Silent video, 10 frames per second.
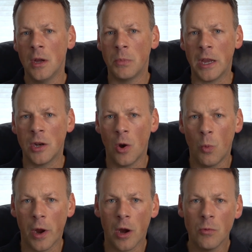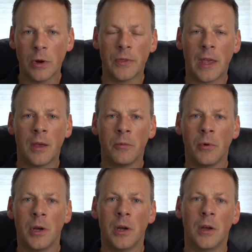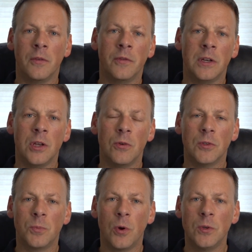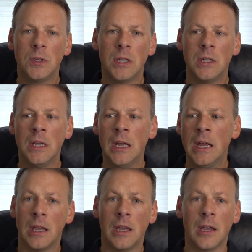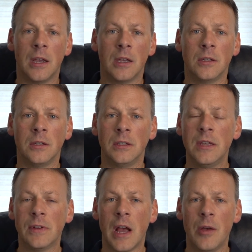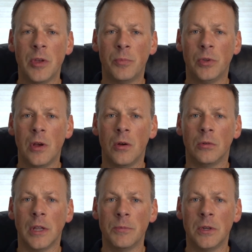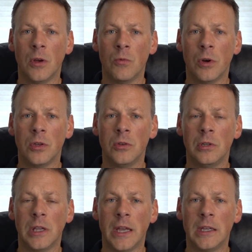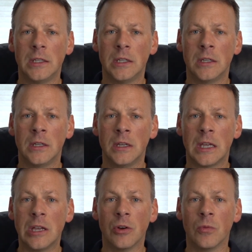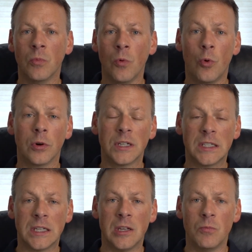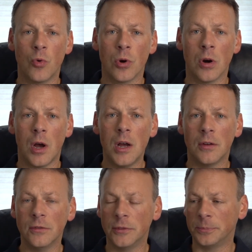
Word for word: made aware when that uh, video is posted, and leave a comment below. Let me know what you'd like to hear or see more of.